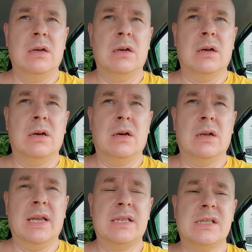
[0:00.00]

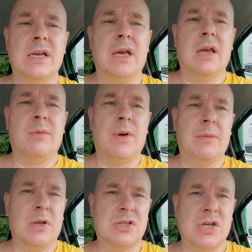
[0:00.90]
Let's see if we
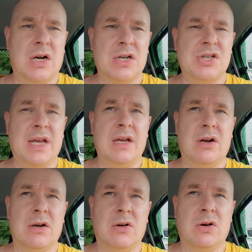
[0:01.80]
will charge
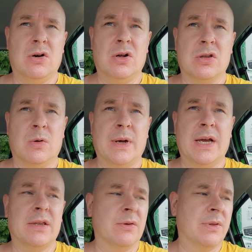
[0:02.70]
here all the
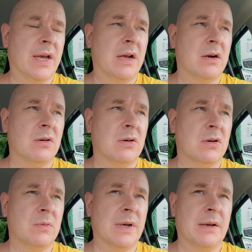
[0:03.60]
way to there,
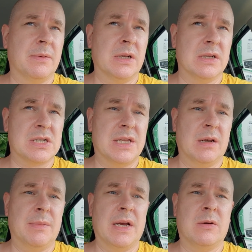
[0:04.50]
or we will
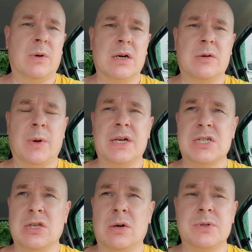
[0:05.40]
still make one quick
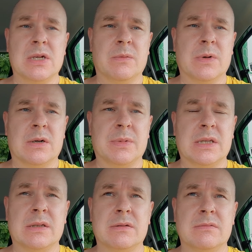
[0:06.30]
stop somewhere, but
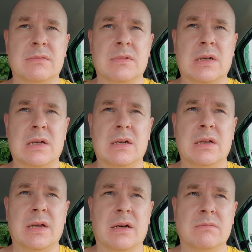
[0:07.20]

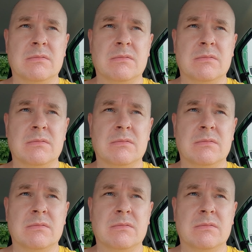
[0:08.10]
yeah,